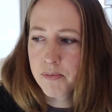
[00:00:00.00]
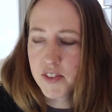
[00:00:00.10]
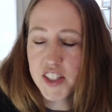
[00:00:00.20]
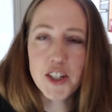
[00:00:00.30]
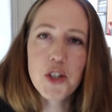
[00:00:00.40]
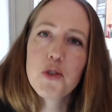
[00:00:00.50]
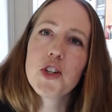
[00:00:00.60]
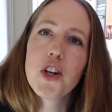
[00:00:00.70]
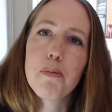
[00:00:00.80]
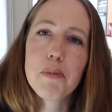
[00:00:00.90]
See a huge
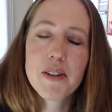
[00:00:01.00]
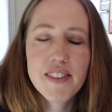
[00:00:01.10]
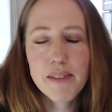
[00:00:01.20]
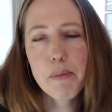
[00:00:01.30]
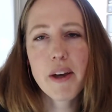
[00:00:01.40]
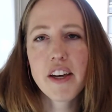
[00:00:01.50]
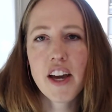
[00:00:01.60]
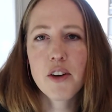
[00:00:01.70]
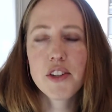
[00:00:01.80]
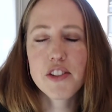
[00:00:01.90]
jump in my bank
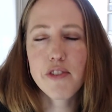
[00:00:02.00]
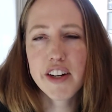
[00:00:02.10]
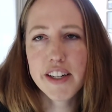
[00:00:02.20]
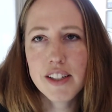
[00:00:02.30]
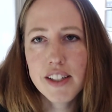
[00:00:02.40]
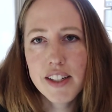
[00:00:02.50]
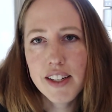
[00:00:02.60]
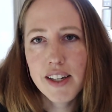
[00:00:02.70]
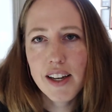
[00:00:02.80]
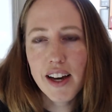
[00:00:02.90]
account. It's very
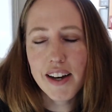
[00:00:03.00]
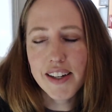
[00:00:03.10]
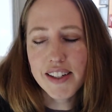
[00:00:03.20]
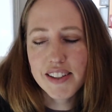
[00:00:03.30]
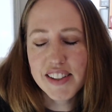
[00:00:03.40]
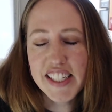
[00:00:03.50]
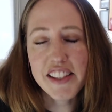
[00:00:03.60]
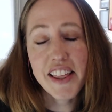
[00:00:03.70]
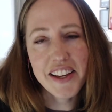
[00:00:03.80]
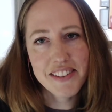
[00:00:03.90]
needed
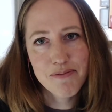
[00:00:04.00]
that.